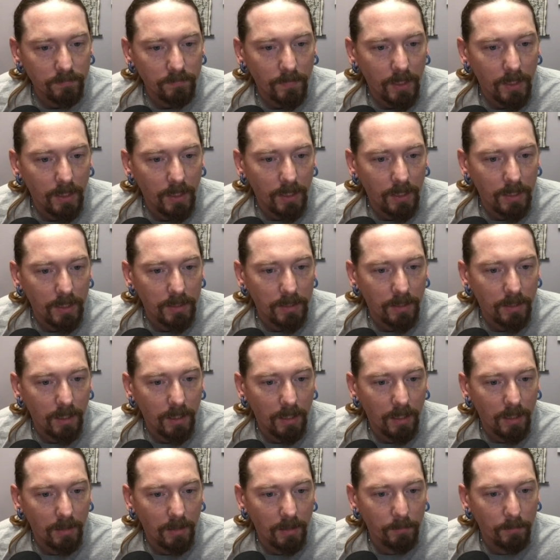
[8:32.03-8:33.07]
Alright,
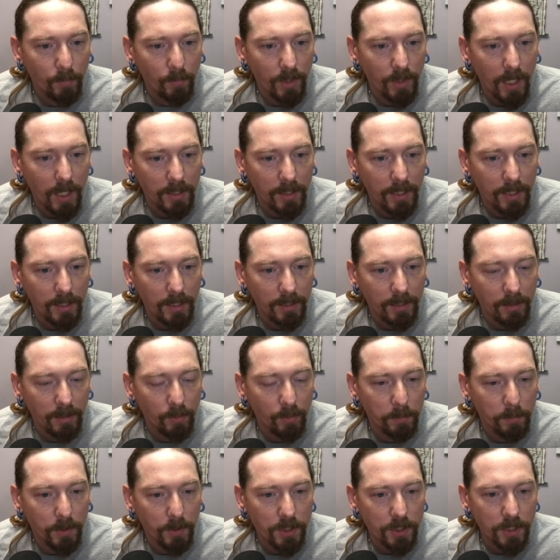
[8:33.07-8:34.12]
we're not taking, we're
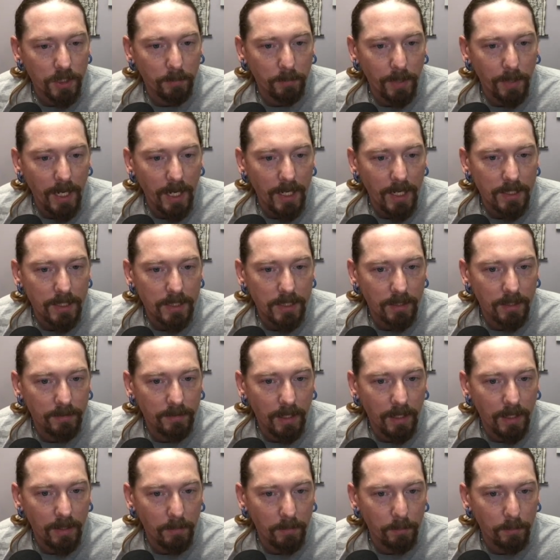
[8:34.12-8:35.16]
pushing past. Now
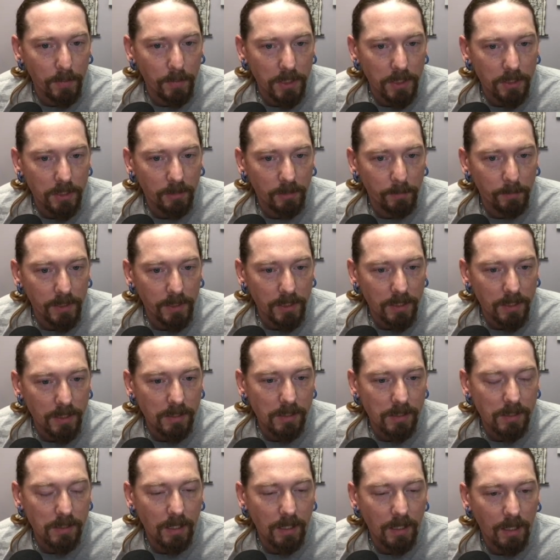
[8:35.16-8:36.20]
that bishop
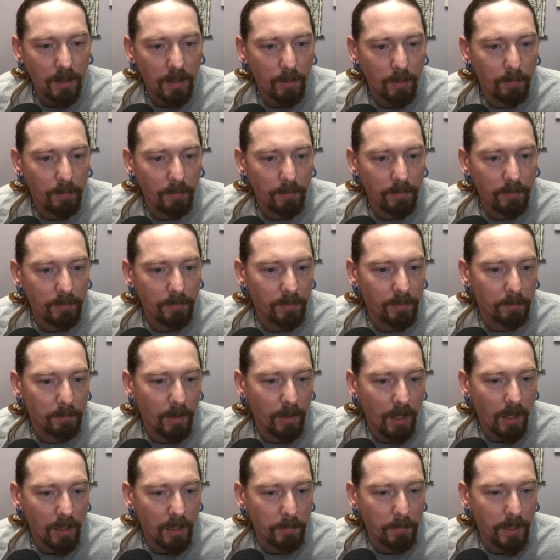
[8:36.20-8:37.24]
is
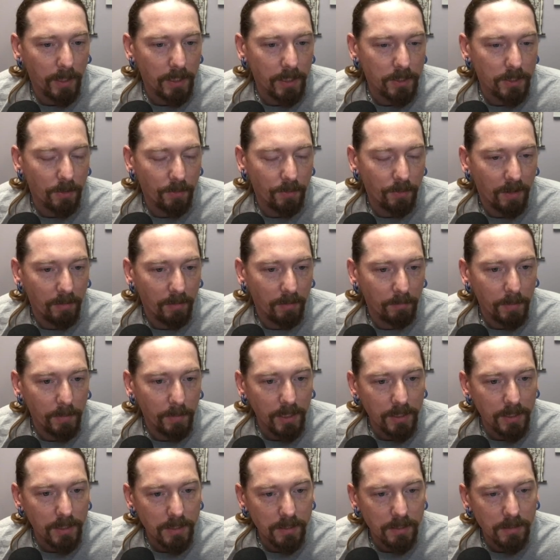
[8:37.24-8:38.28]
blocked by its own
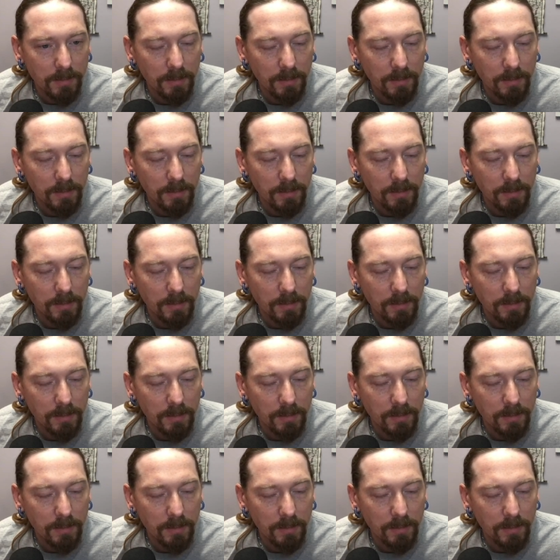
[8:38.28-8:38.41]
piece.